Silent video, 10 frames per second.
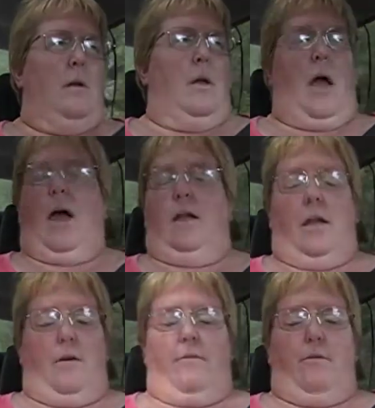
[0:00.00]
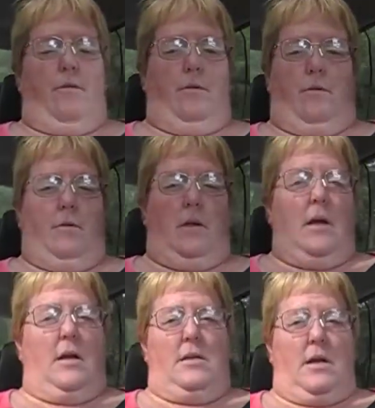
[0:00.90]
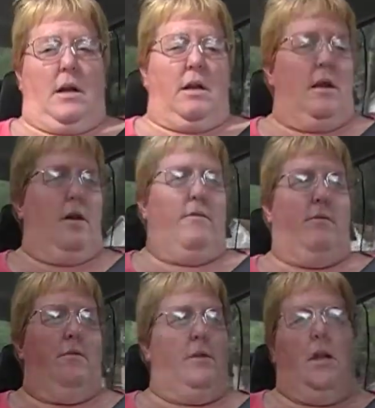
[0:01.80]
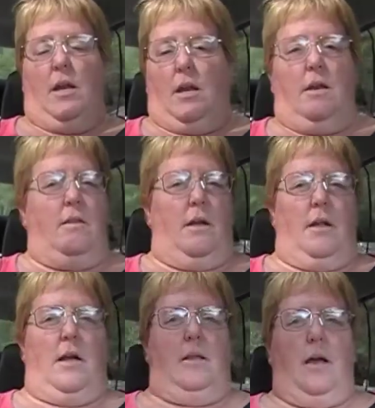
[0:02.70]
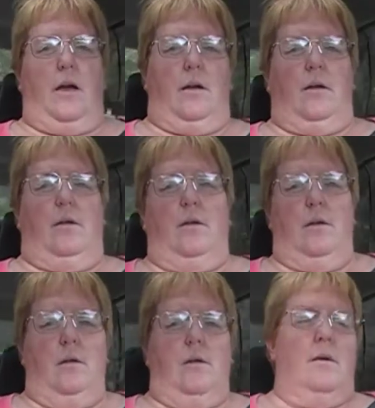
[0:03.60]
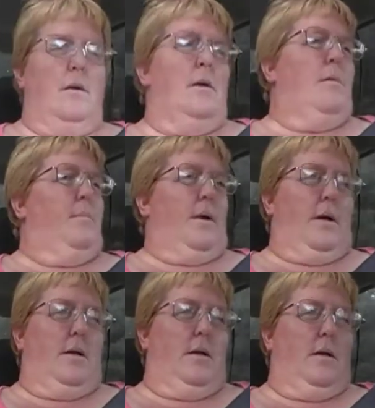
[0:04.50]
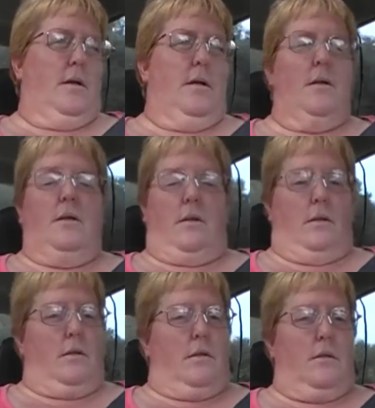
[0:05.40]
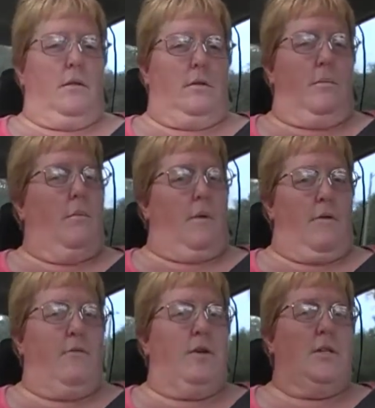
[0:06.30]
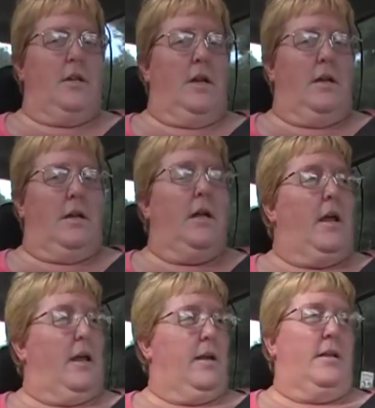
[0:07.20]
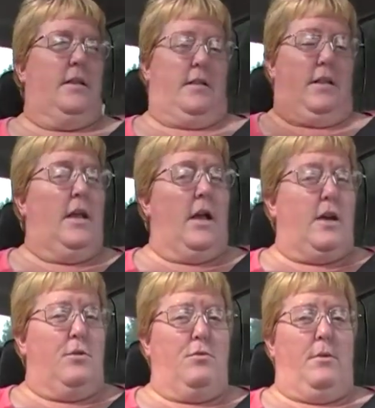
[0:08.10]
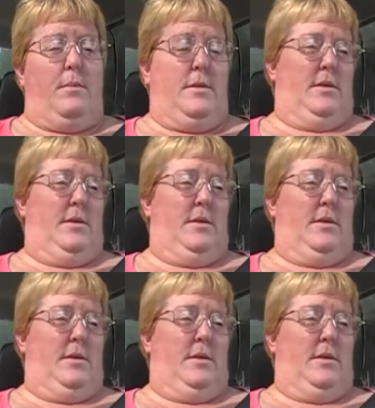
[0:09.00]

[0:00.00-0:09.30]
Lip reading: I never, like I said, I never did anything like that. But some of my friends did, and they got in trouble.